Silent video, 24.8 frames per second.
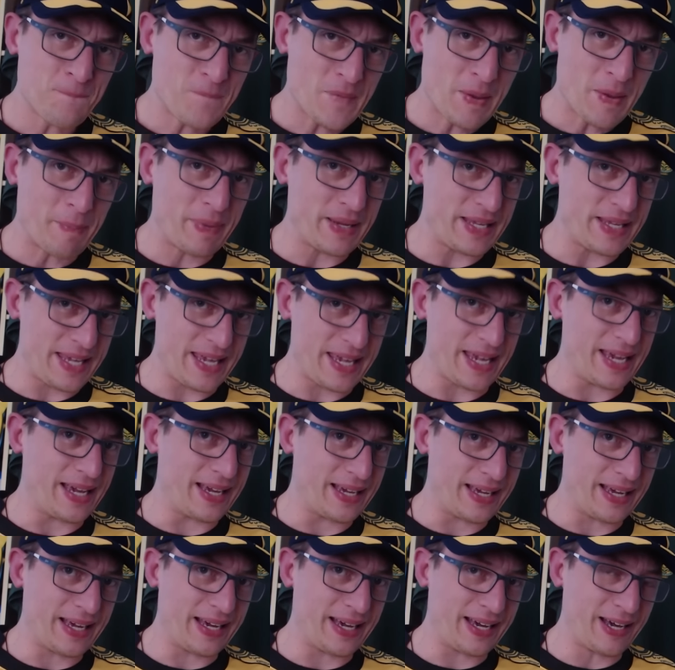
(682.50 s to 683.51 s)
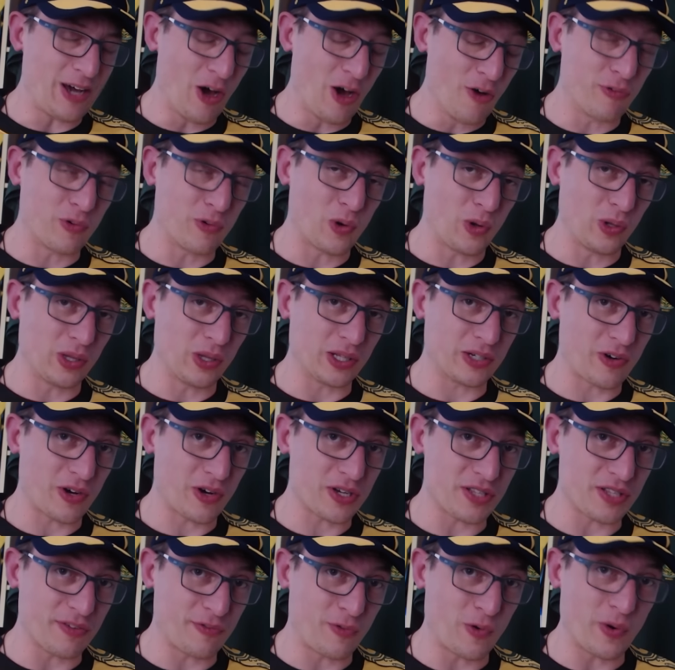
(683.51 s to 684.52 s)
But yeah, uh, overall across
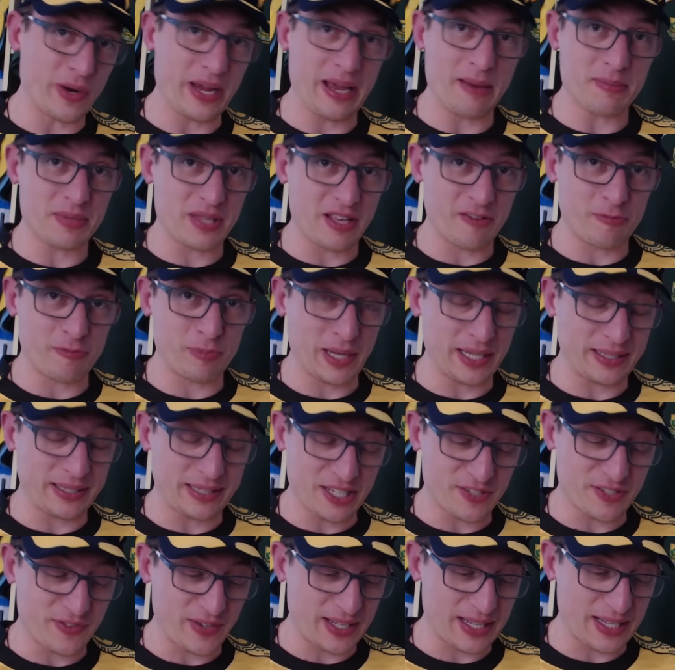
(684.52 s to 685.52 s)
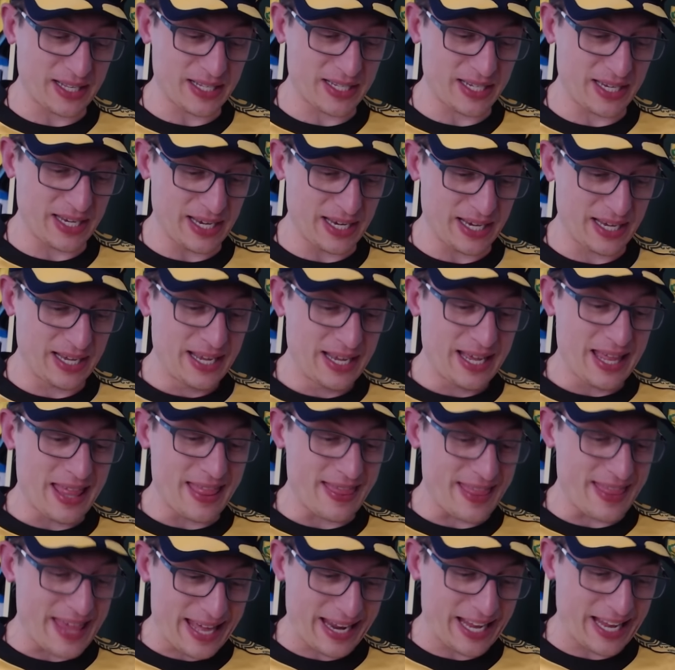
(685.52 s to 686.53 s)
the four games they've played thus far this year,
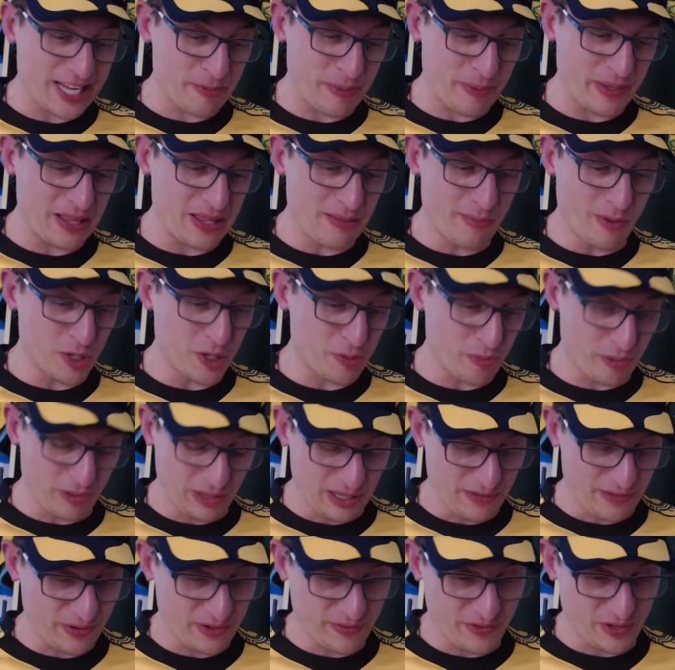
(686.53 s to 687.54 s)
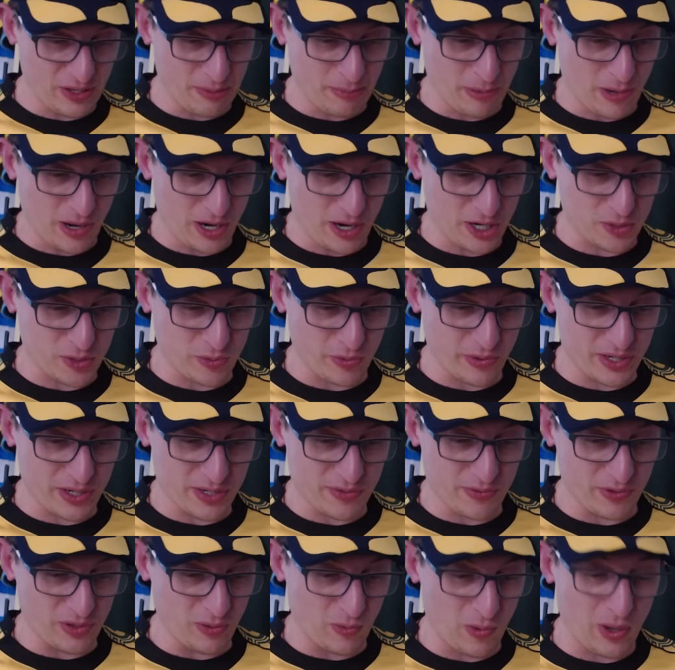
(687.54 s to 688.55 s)
that has been the most prolific for the Boks, whereas
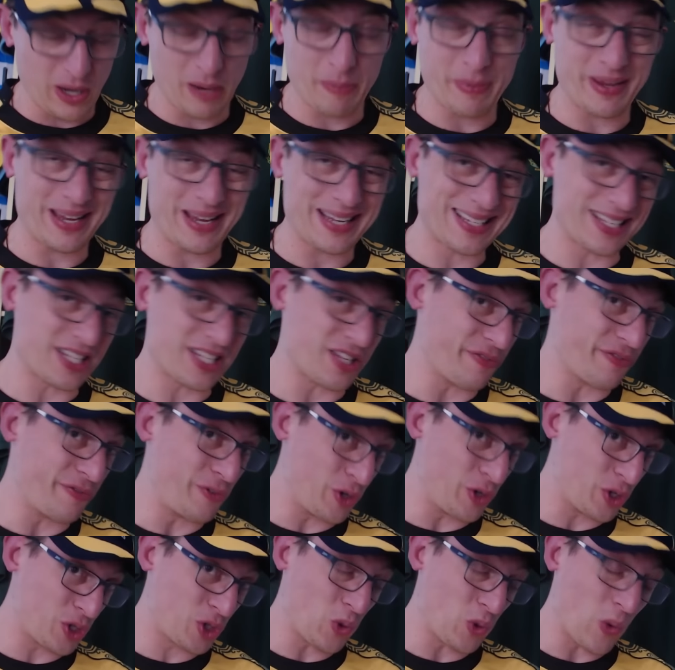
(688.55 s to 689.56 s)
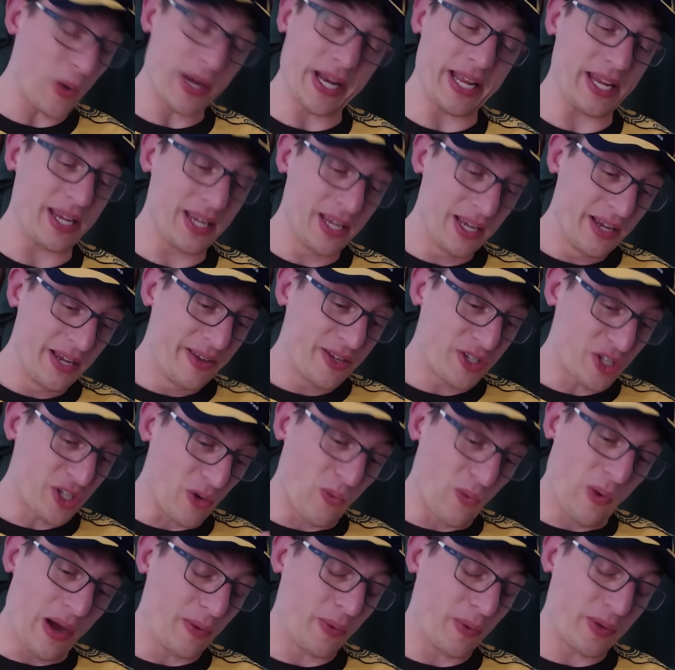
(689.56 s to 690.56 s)
for the Wallabies, it's the first 20. So
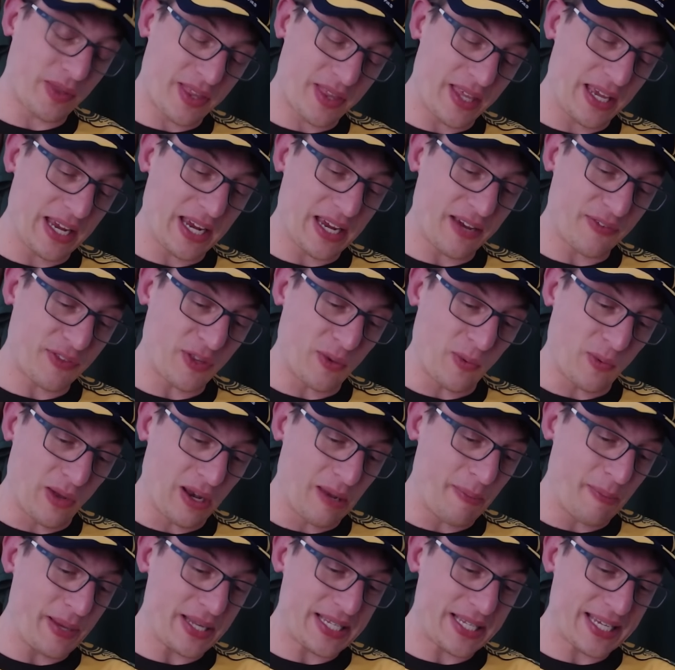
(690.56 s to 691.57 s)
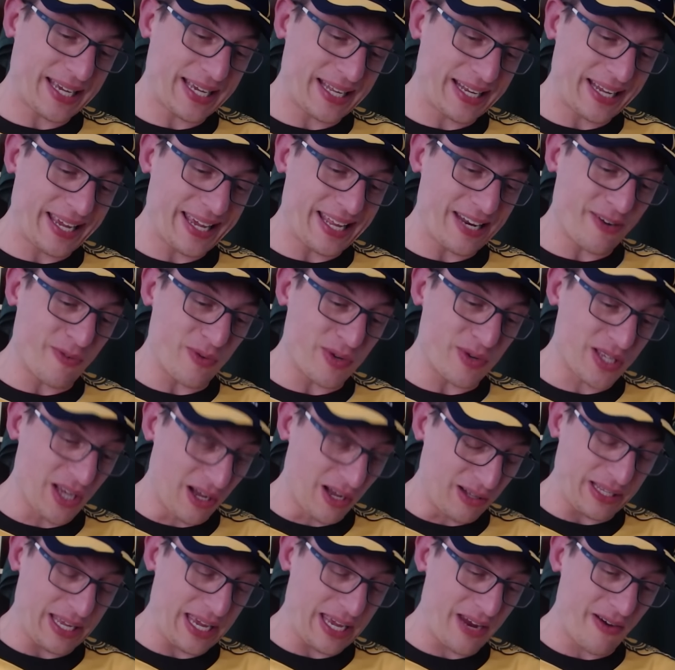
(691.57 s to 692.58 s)
one would think if the Wallabies are going to get a
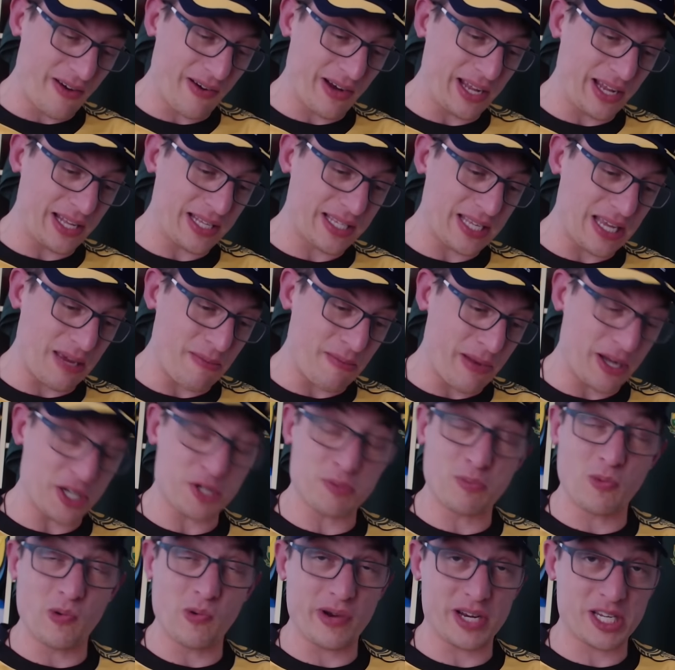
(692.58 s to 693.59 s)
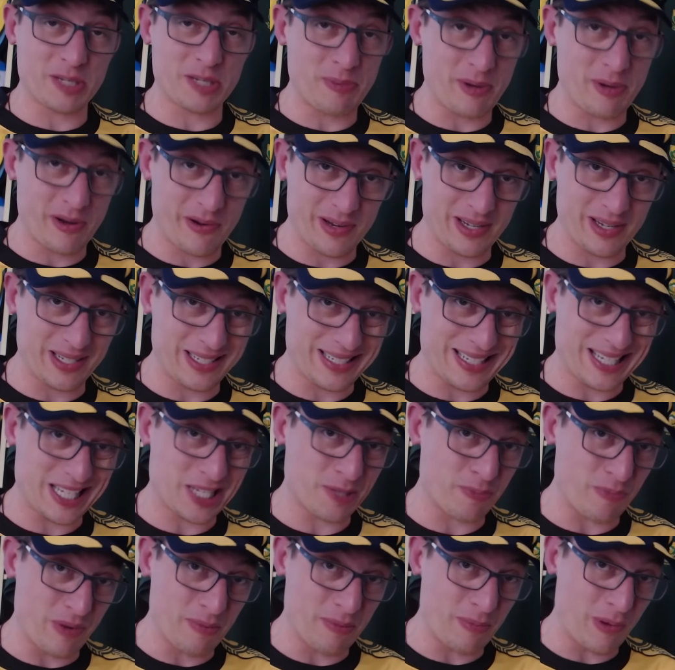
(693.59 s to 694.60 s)
result here against a much more experienced
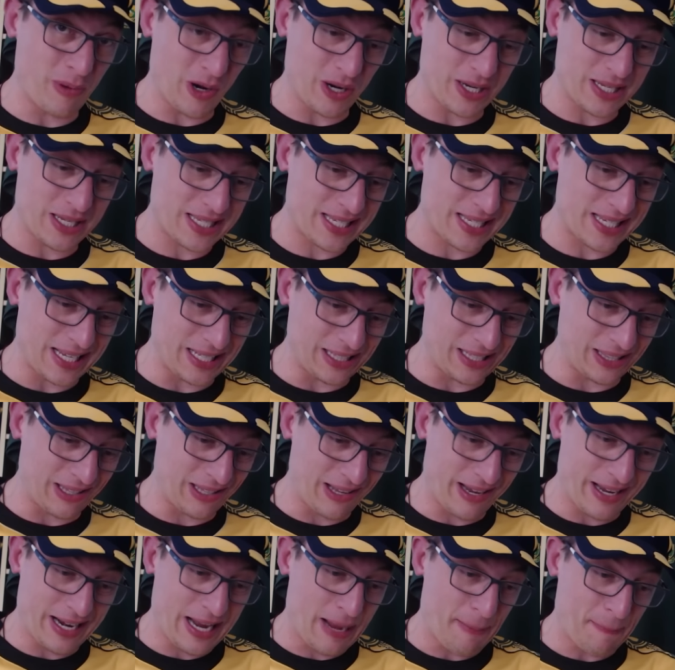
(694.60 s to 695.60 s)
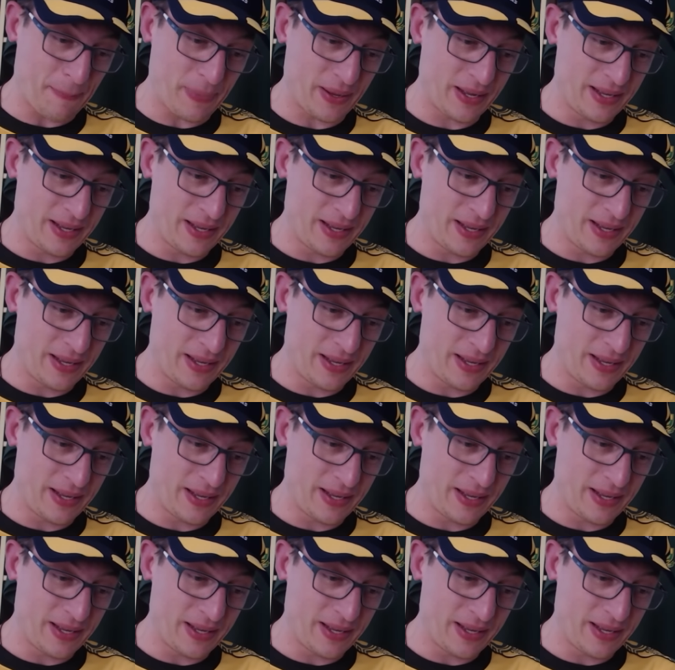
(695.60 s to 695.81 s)
Springboks lineup,